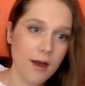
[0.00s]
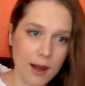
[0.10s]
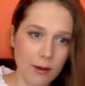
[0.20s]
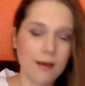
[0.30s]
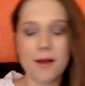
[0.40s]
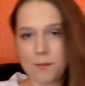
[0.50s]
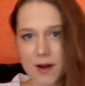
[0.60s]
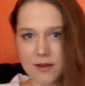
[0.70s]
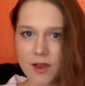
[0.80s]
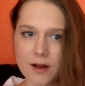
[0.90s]
Anyway,
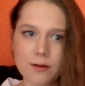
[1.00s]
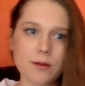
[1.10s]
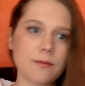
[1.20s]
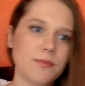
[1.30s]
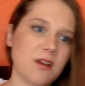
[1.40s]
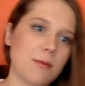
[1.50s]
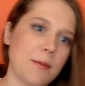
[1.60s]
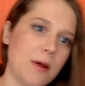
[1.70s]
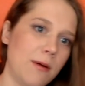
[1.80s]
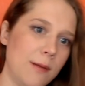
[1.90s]
back to the article. Sorry
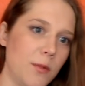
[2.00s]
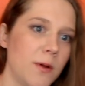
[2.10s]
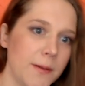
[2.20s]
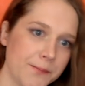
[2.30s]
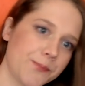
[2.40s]
about my ramble.